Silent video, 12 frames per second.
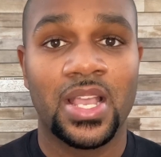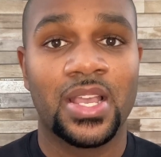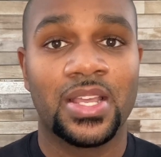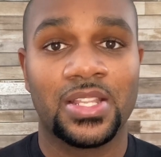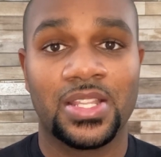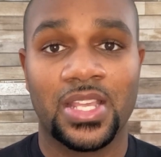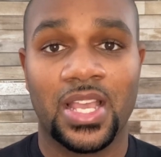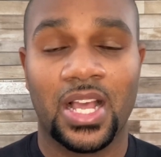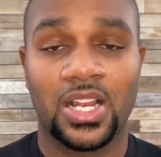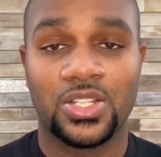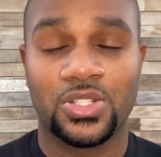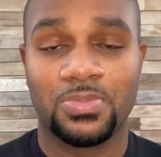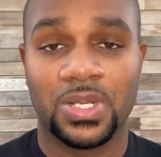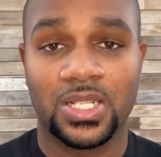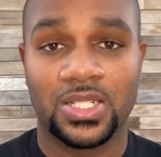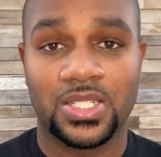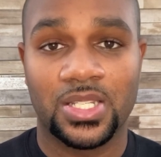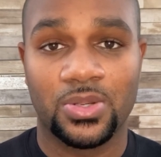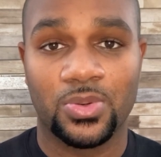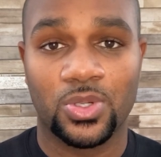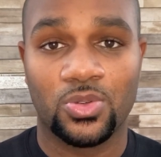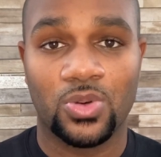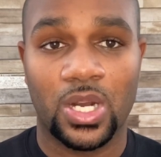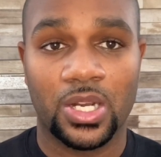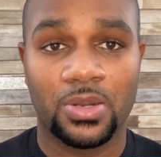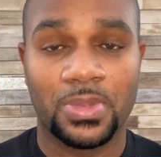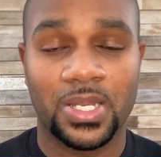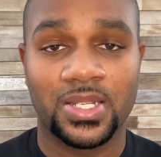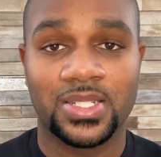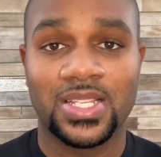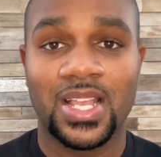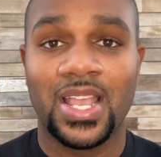the eligibility requirements,